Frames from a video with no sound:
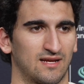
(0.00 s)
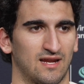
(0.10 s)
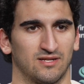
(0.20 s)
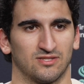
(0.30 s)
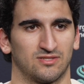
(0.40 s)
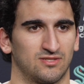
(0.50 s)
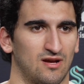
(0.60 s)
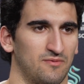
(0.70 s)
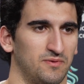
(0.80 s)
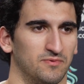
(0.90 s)
I kind of just
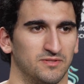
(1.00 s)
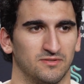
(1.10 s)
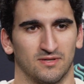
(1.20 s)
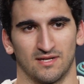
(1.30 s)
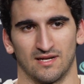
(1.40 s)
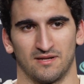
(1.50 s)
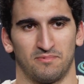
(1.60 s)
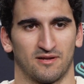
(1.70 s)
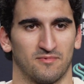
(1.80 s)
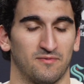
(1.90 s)
saw people doing, and I'd
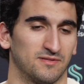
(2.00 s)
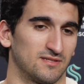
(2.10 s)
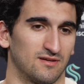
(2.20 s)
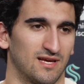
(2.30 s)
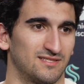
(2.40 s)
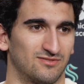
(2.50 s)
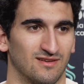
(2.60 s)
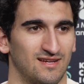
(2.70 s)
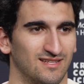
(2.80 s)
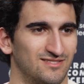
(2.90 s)
pick them up. I was like, oh, that's
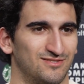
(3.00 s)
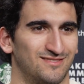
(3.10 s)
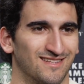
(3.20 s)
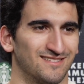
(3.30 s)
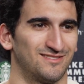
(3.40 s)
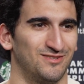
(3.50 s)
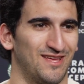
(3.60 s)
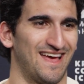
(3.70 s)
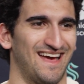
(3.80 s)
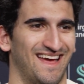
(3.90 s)
great. Let's do
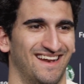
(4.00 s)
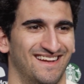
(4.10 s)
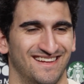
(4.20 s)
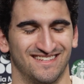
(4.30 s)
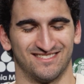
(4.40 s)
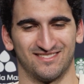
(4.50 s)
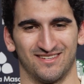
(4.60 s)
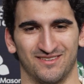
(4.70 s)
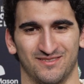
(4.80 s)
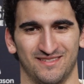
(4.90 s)
that.
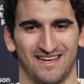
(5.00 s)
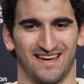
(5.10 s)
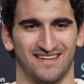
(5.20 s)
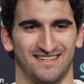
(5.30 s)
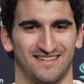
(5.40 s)
So, yeah.